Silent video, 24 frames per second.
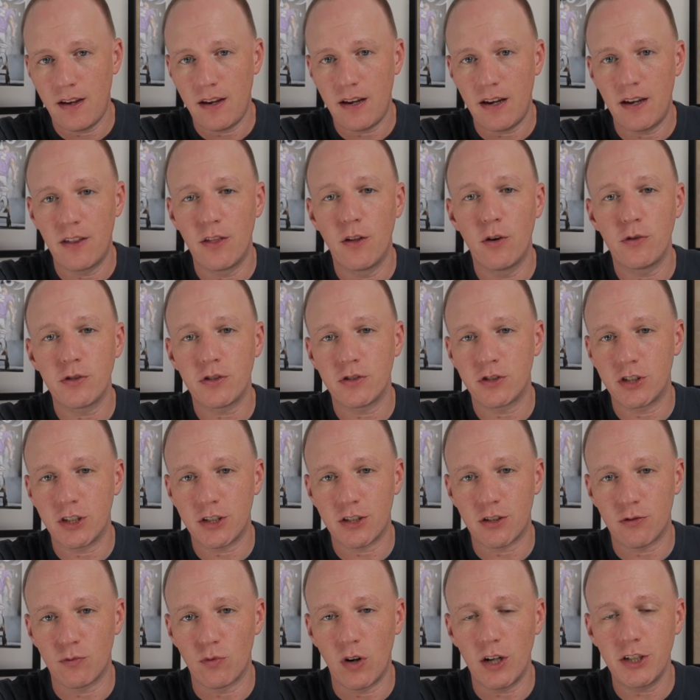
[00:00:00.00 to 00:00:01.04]
And those are just
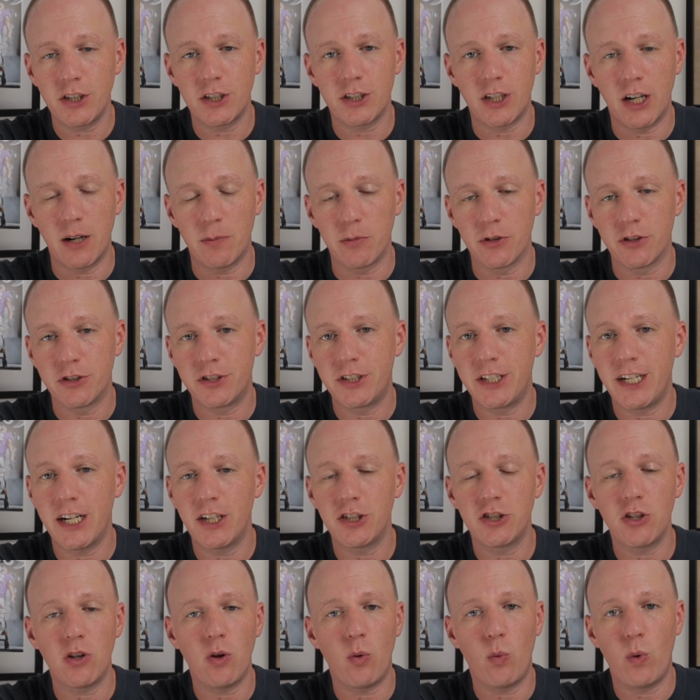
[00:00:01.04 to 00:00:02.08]
the rushing numbers.
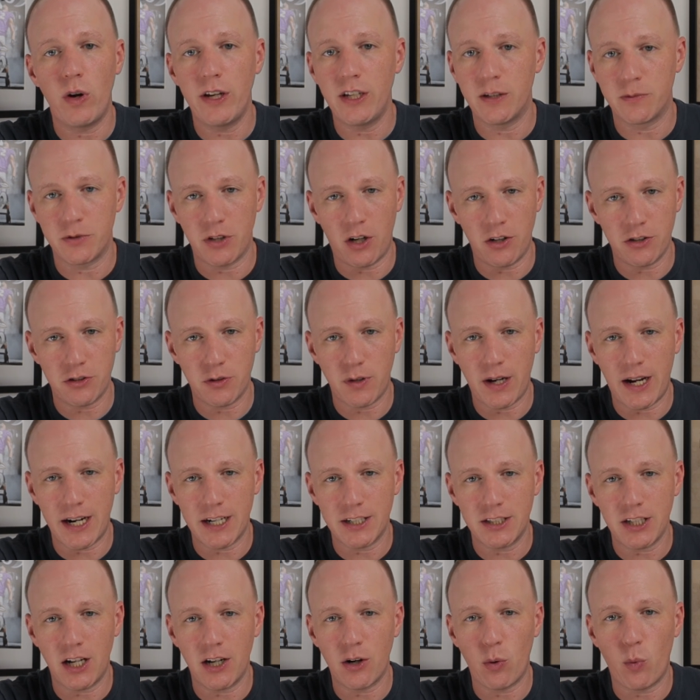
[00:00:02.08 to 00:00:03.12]
D'Angelo Williams also got a
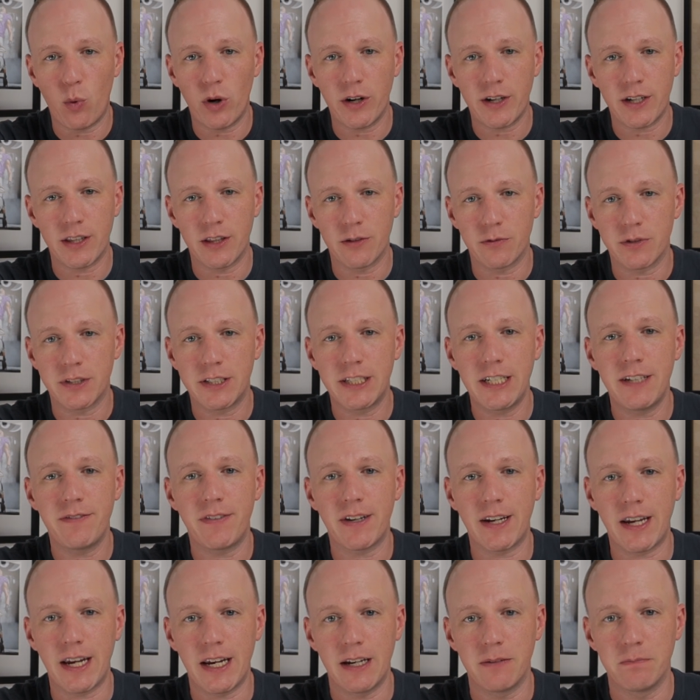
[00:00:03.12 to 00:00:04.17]
ton of work in the
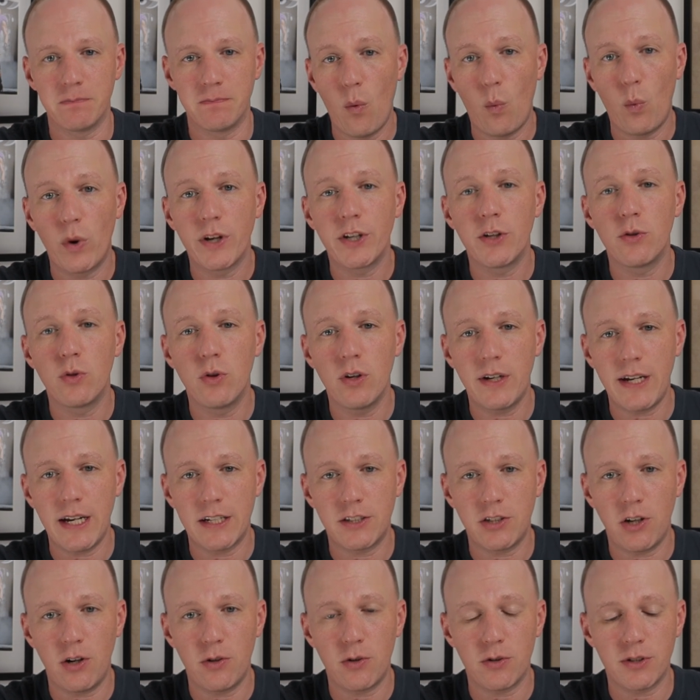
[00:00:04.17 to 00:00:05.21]
receiving game. When you look at
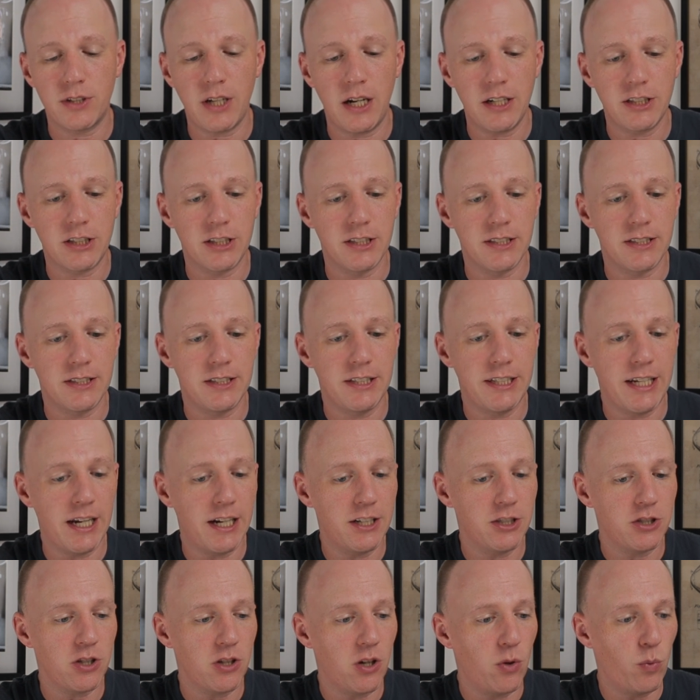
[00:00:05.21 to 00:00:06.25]
total touches,
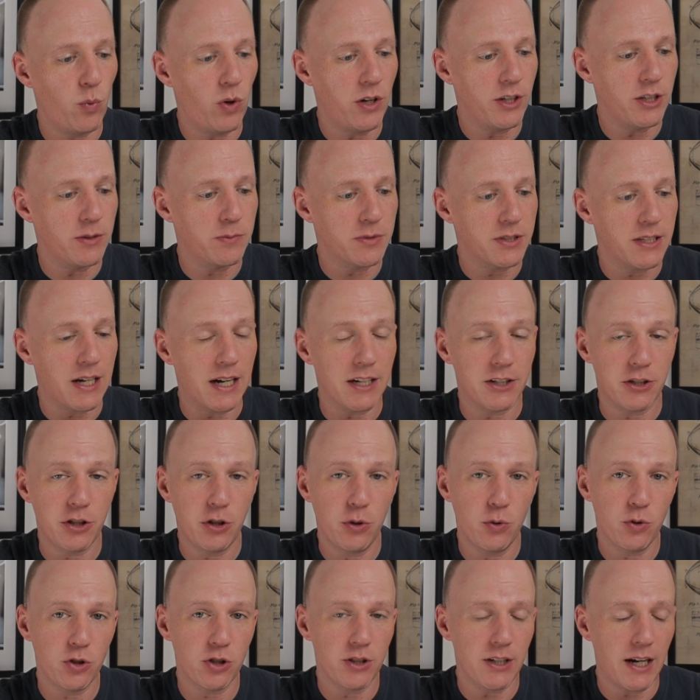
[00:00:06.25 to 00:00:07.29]
D'Angelo Williams got
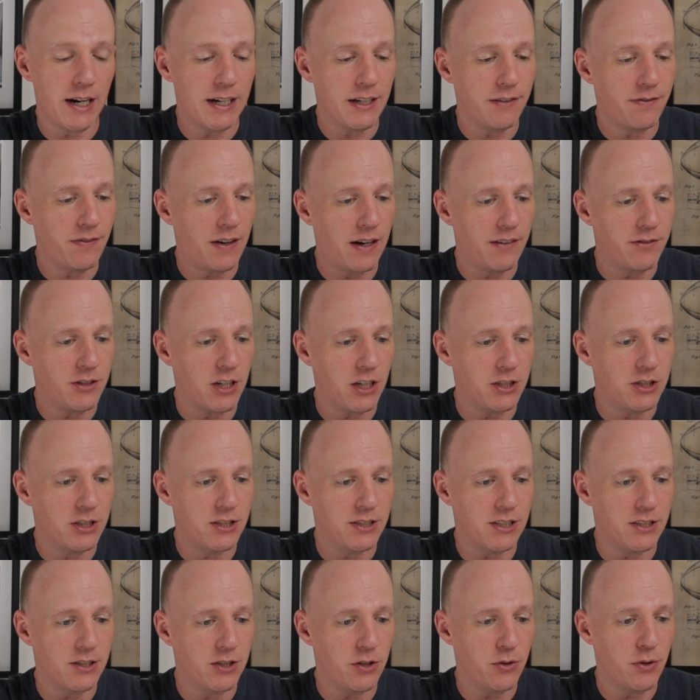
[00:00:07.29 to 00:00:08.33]
295
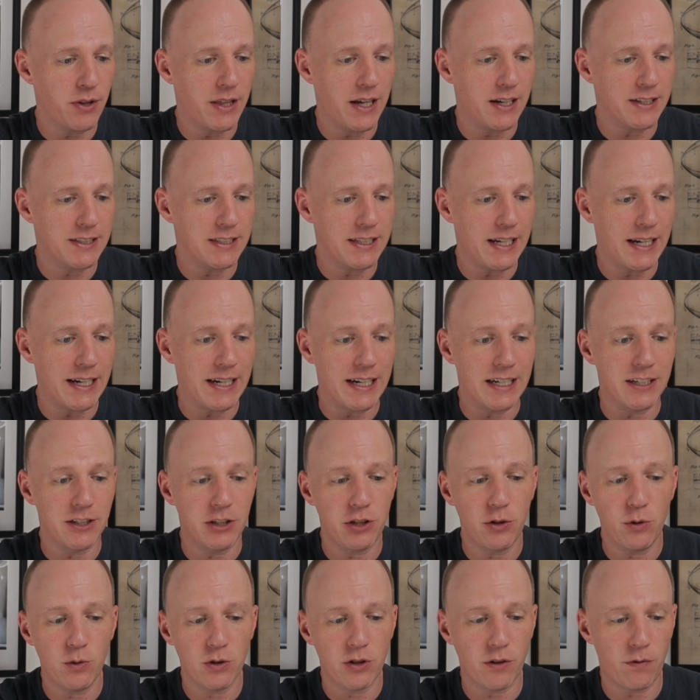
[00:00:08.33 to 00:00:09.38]
touches in 2008 and
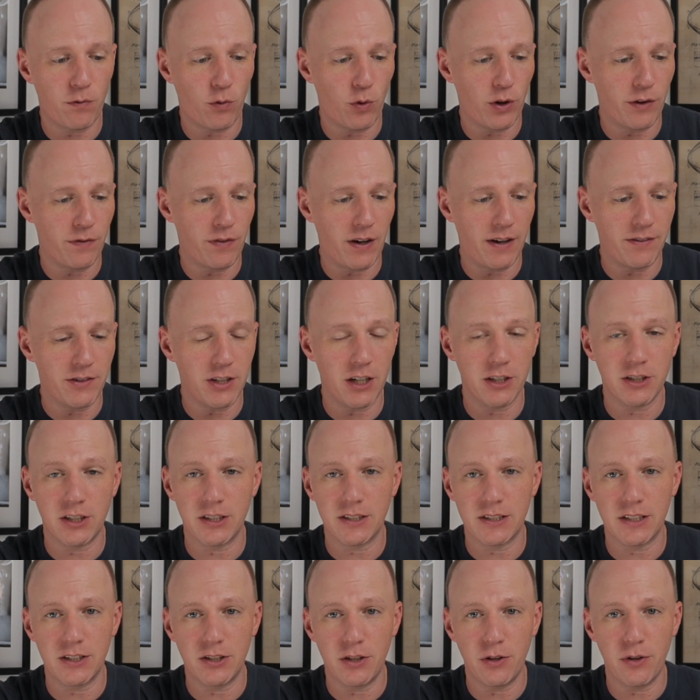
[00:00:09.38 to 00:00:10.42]
245
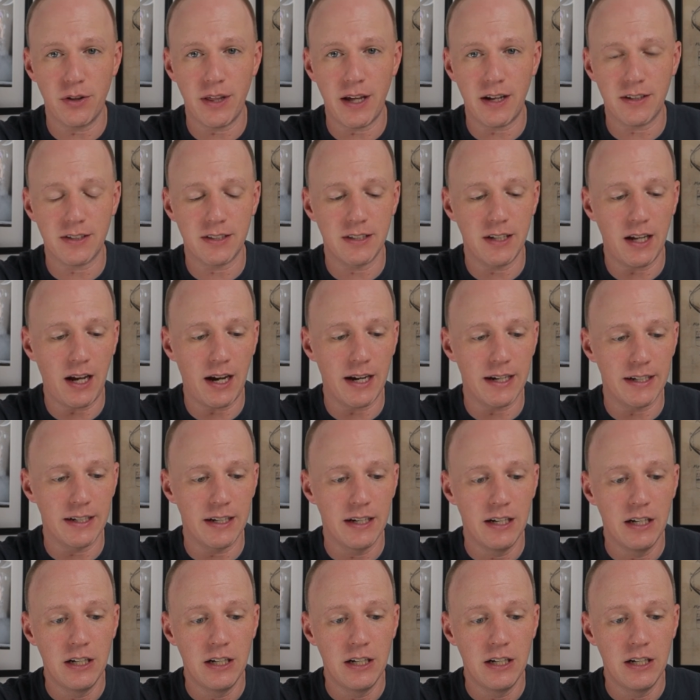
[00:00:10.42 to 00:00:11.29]
touches in 2009.